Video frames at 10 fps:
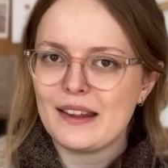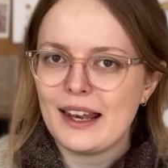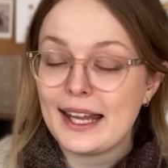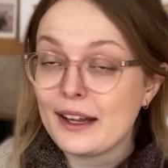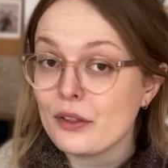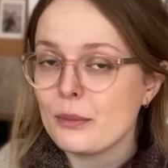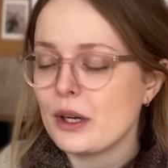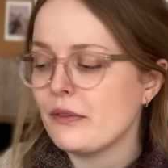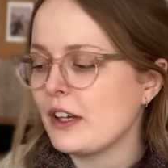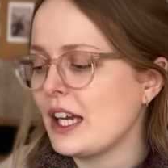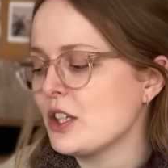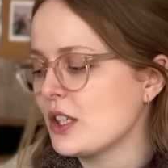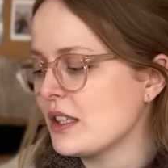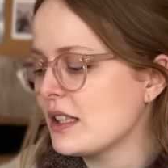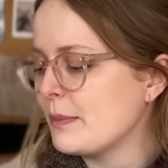the length
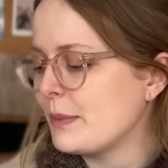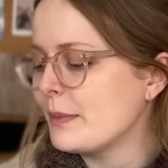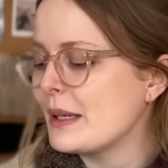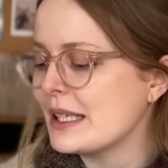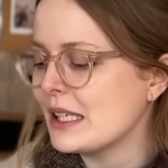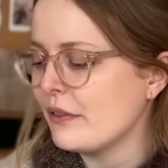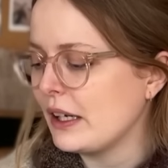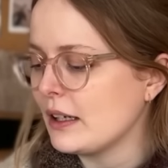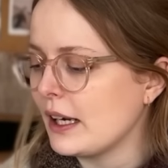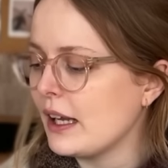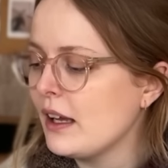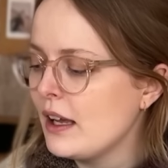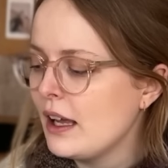modifications specifically.